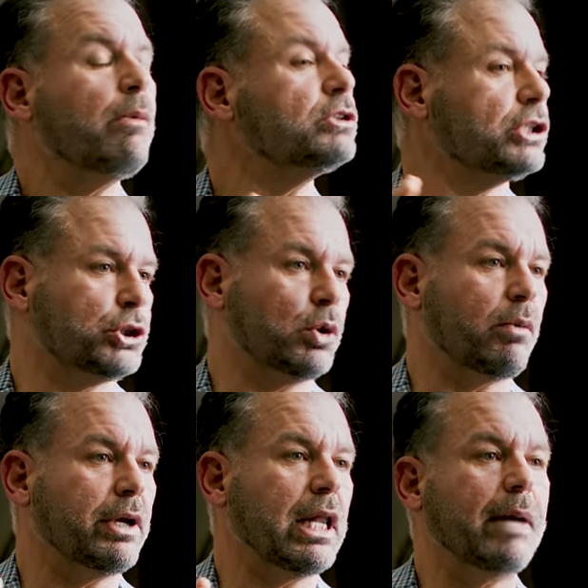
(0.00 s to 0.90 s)
was a
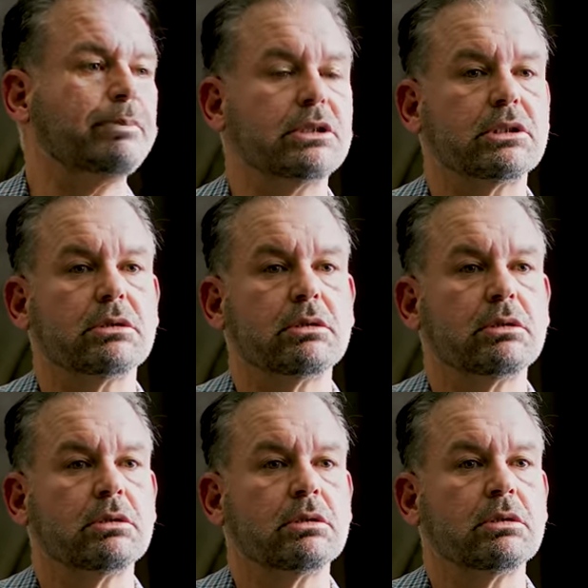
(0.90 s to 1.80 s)
short relapse.
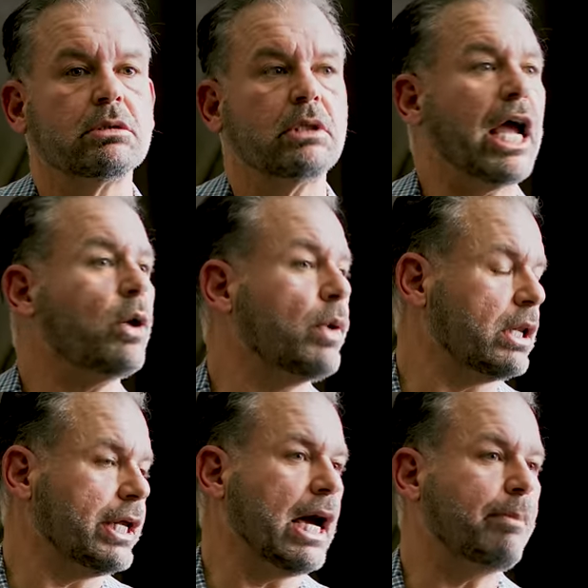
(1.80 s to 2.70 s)
I
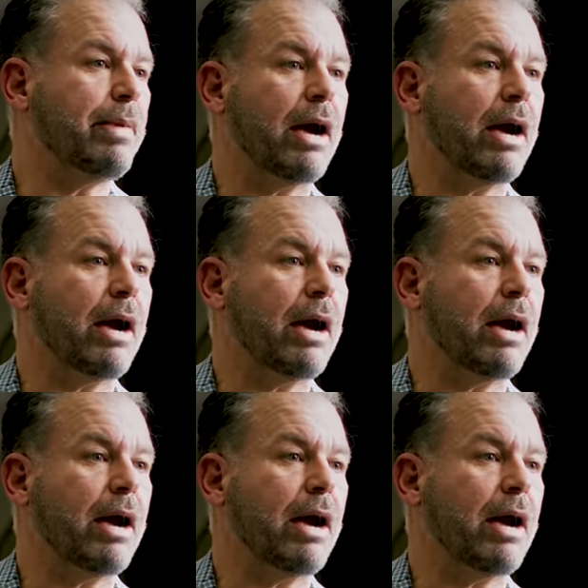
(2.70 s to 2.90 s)
quickly got